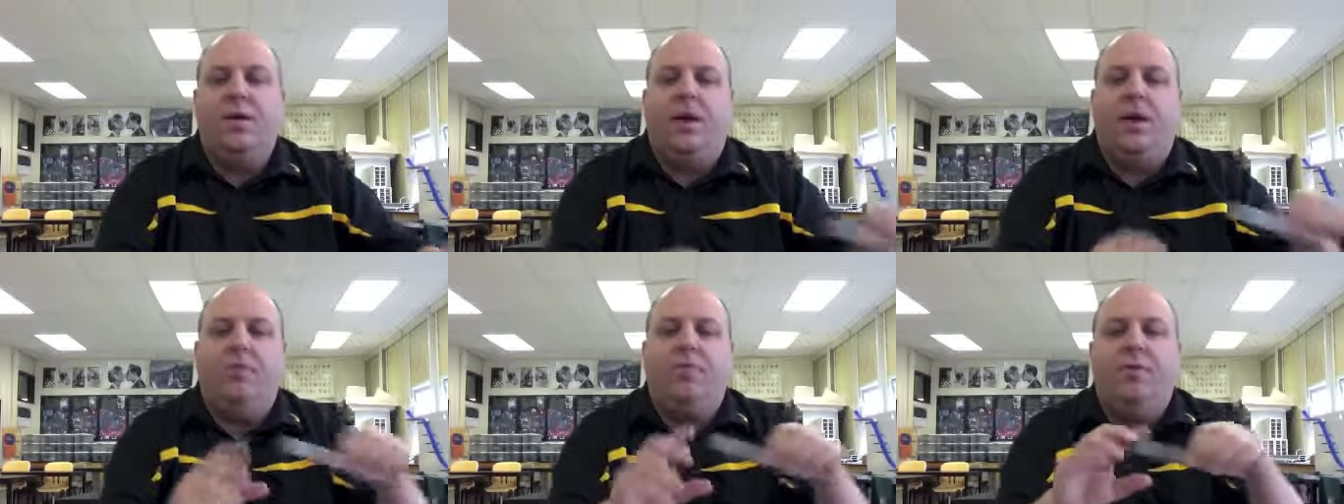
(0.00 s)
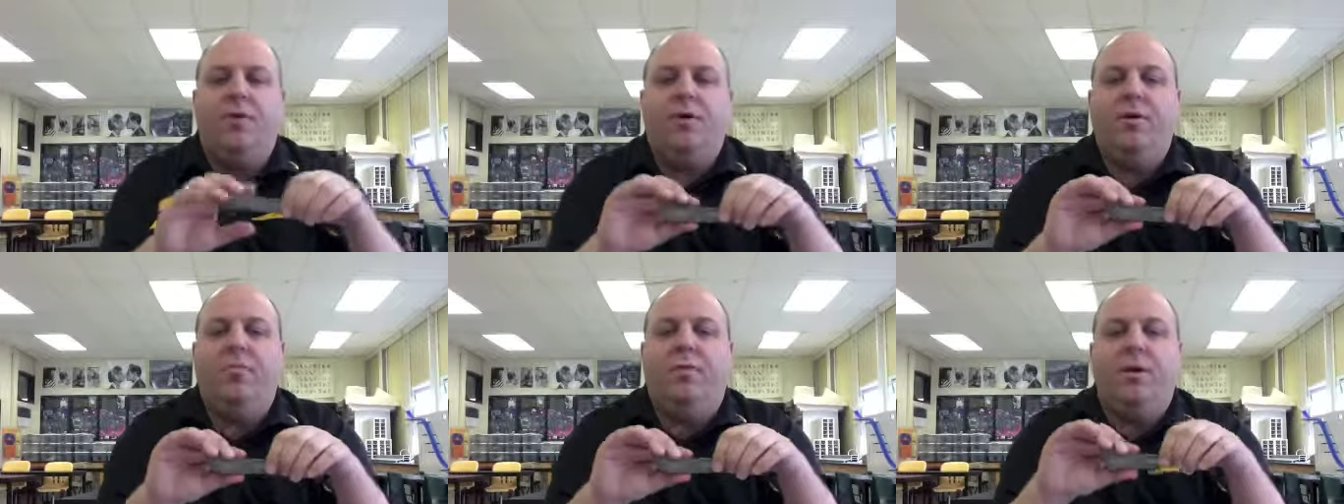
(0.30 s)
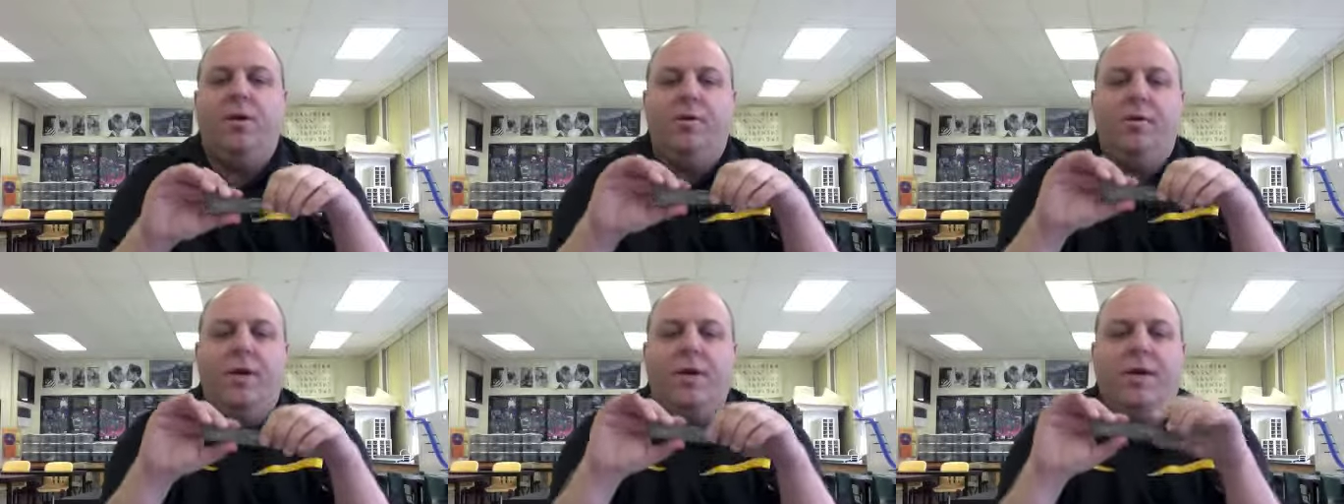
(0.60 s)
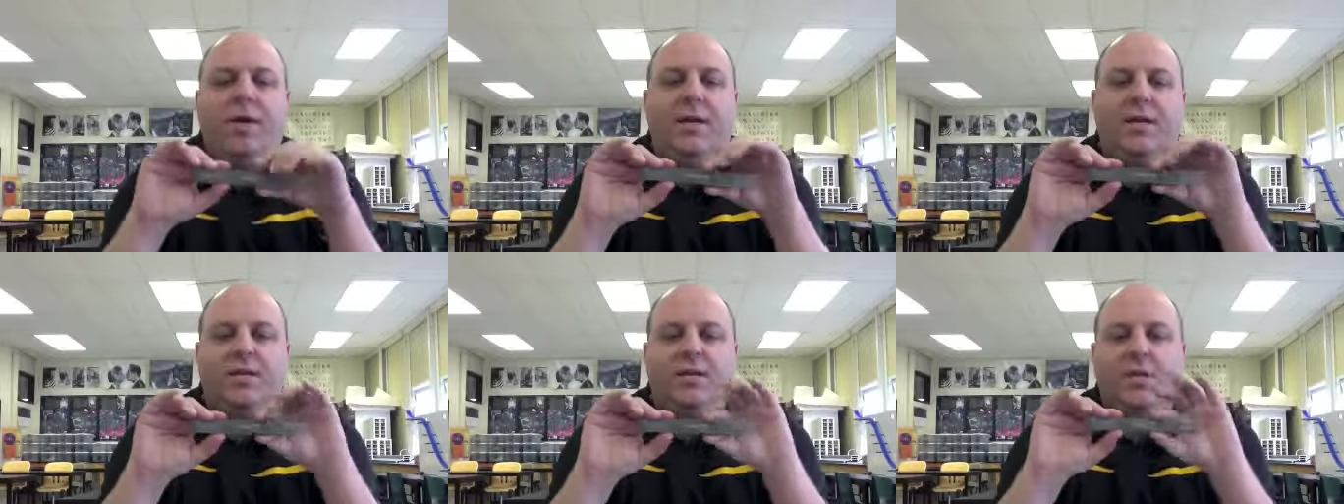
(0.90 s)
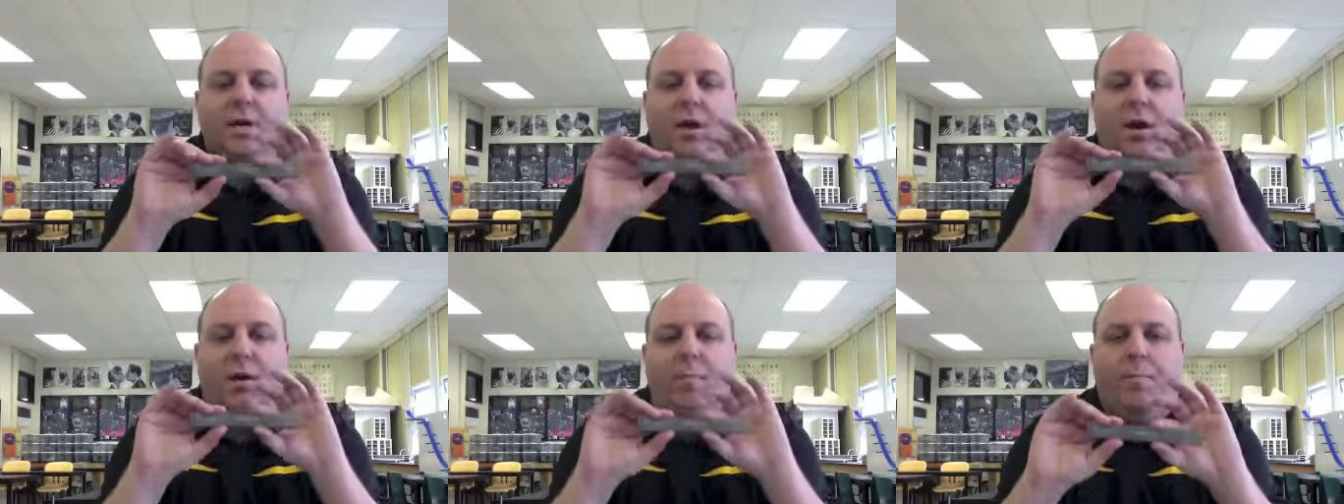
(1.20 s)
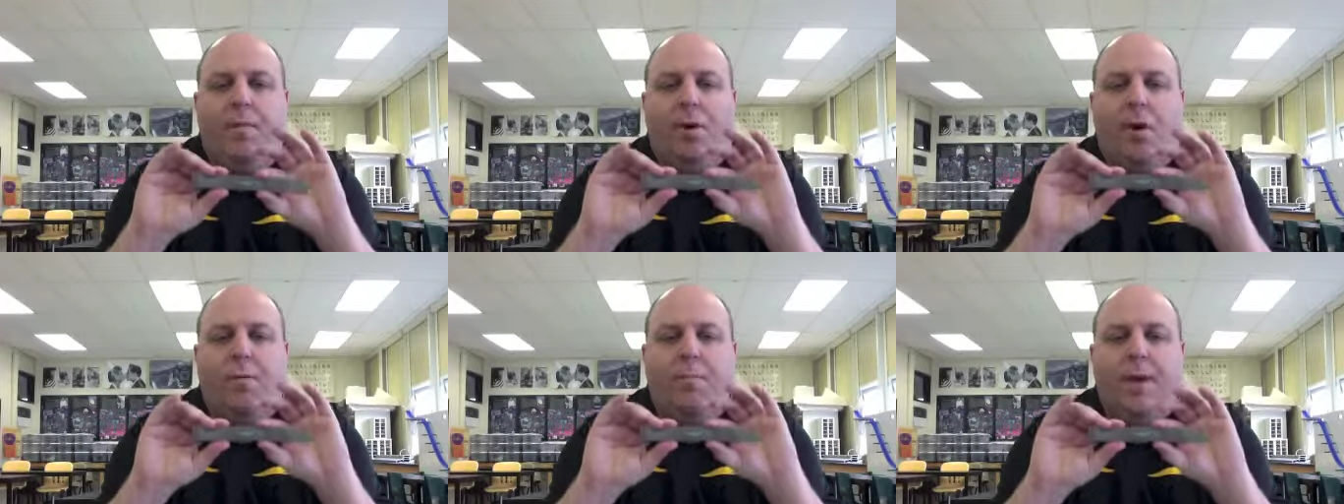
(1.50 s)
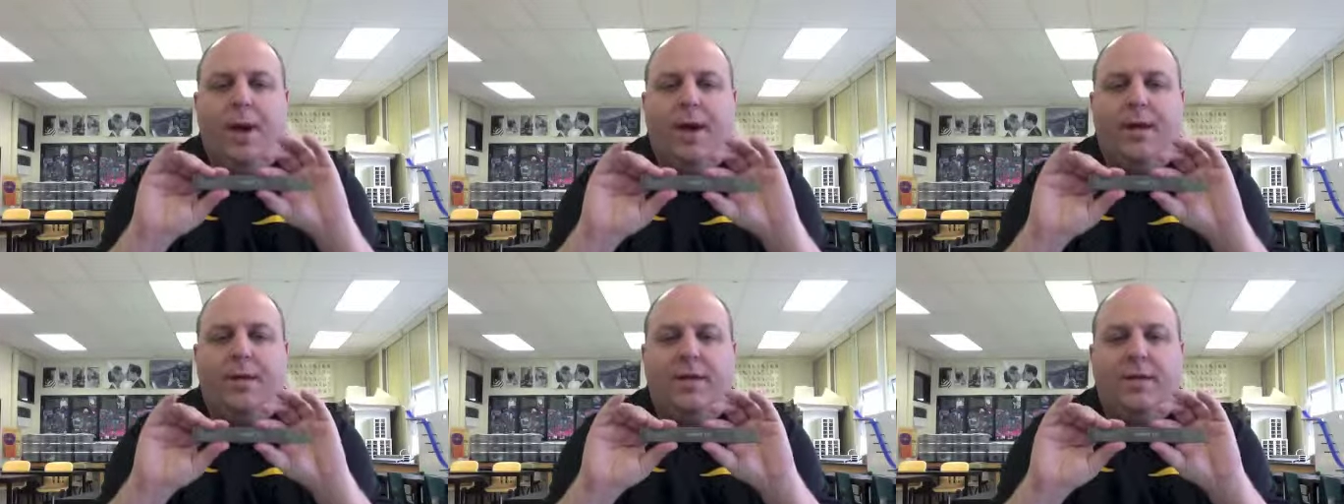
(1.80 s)
and really what you need is a bar
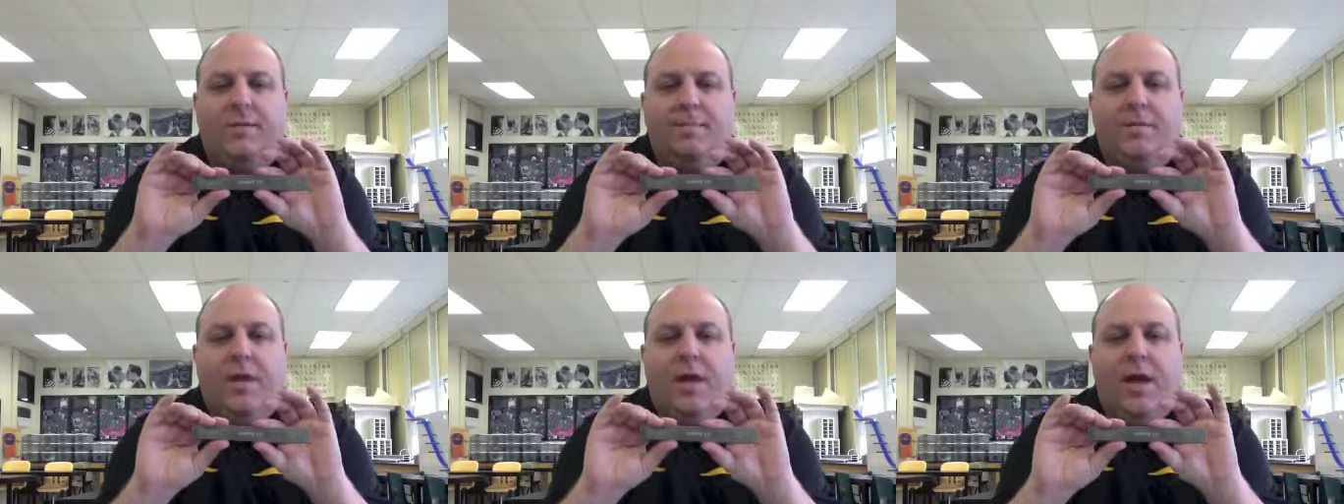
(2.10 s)
magnet.